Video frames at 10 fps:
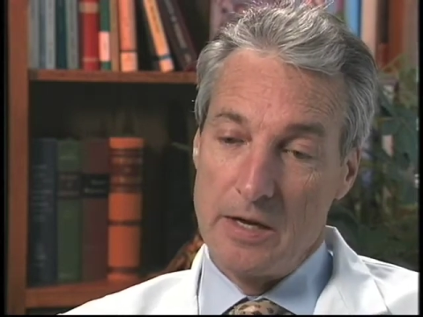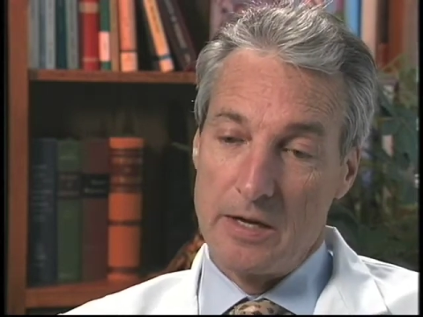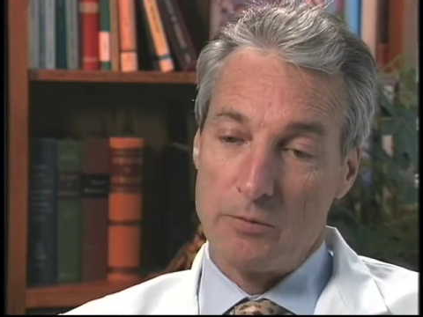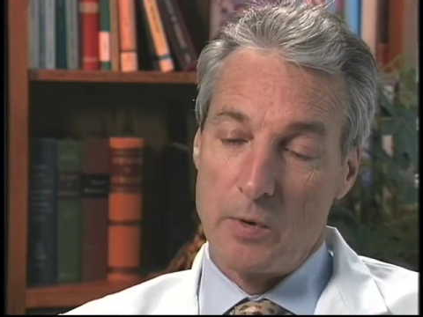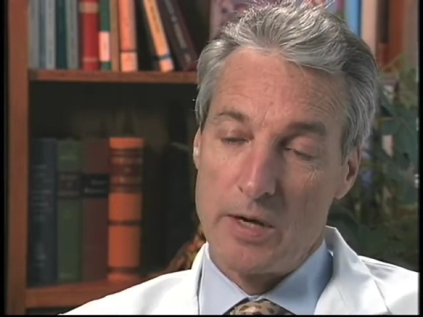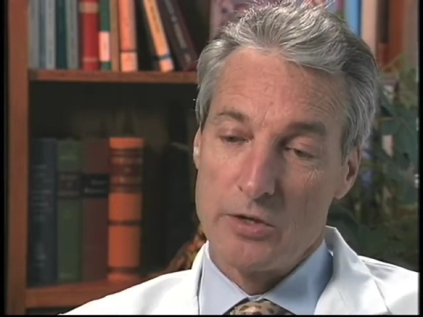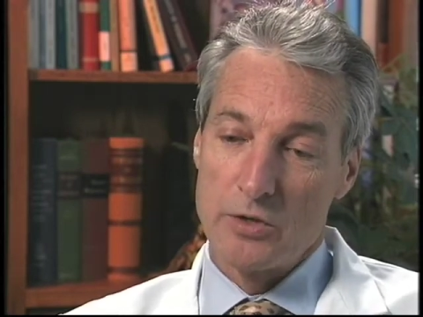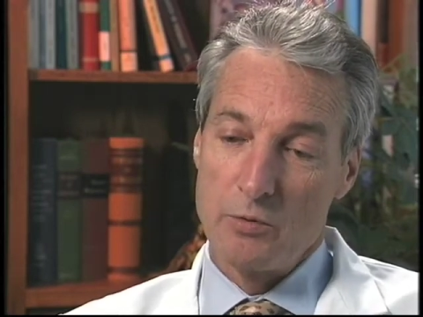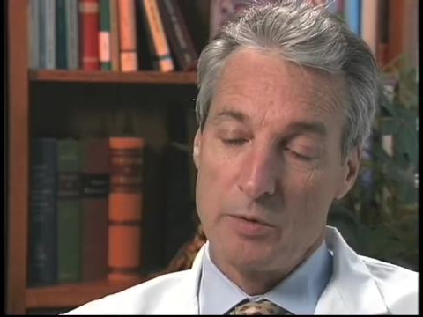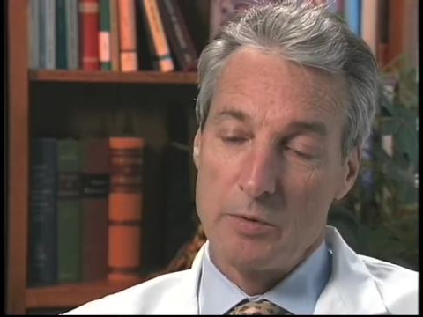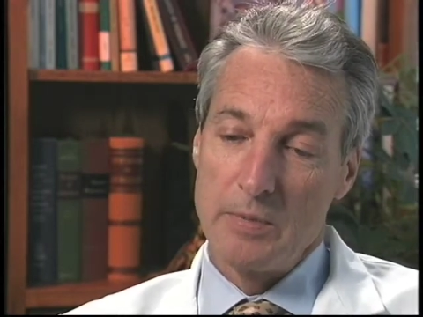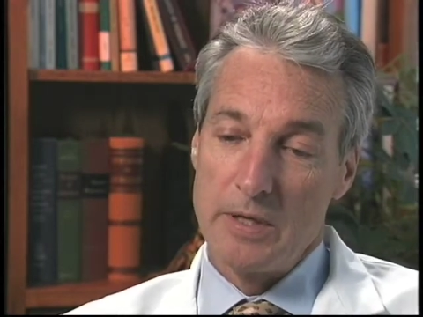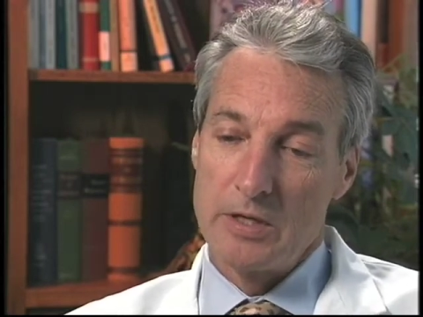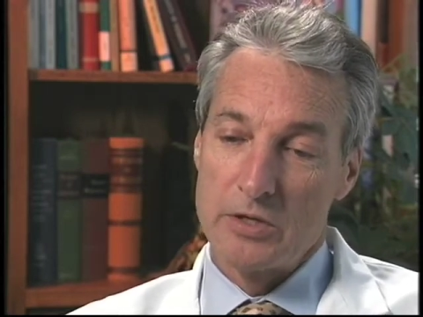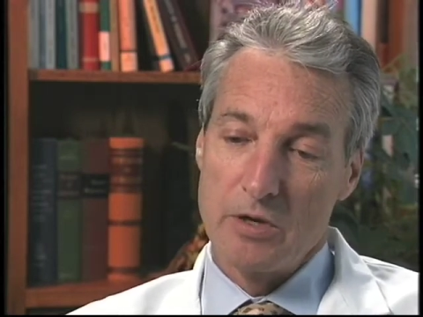And right as the woman
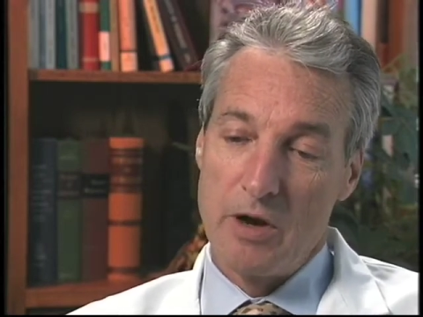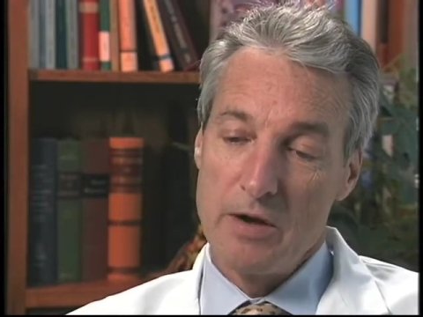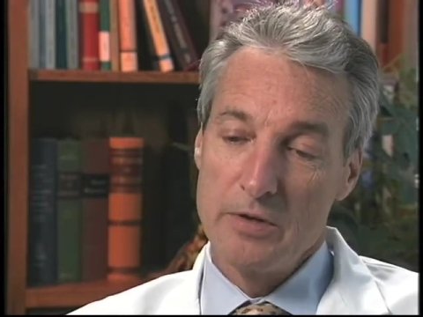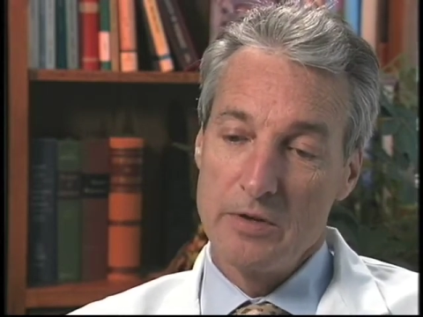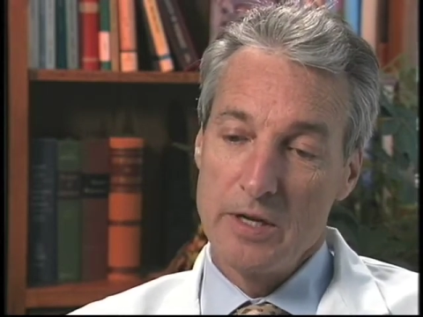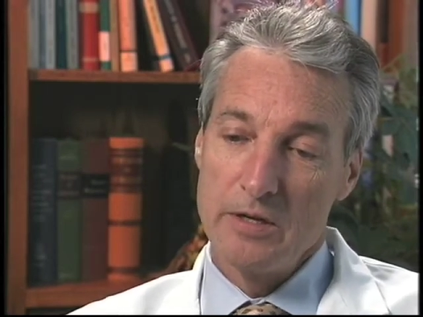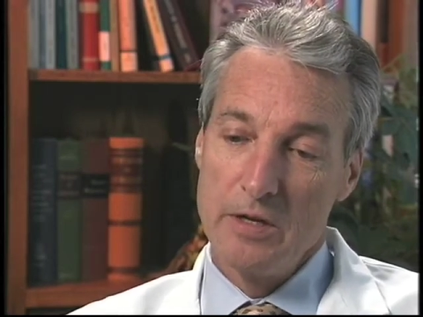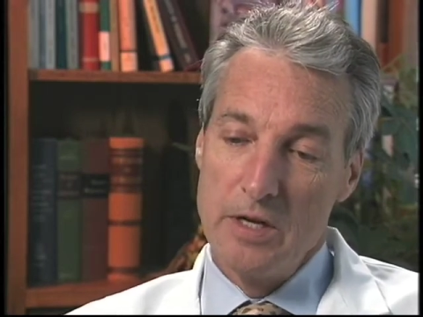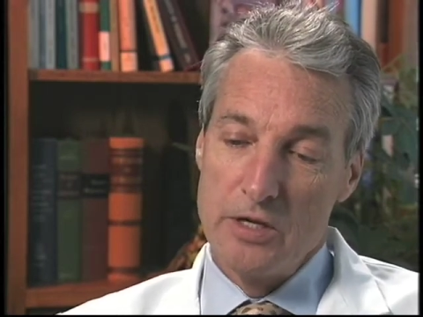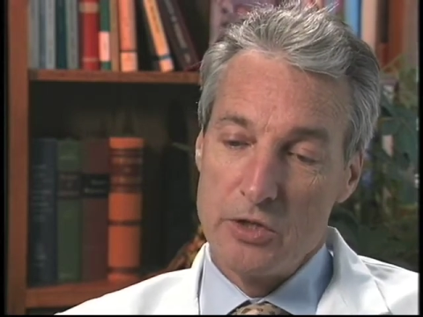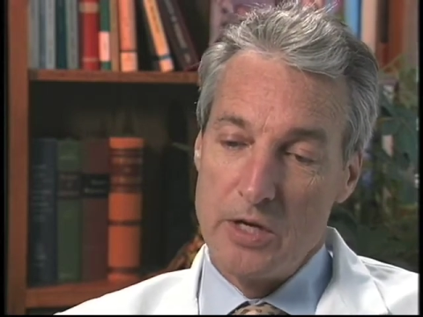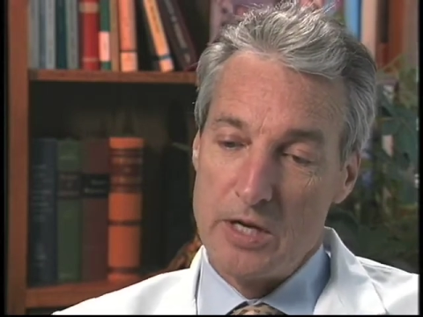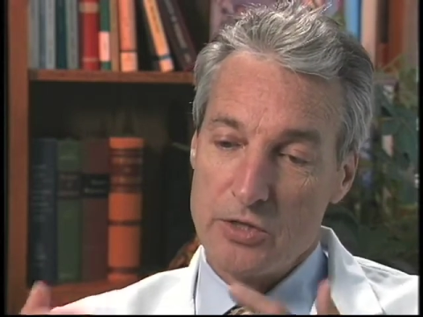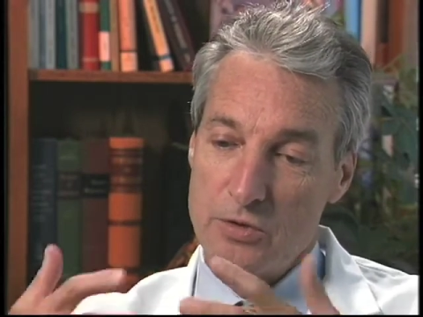begins to ovulate, she has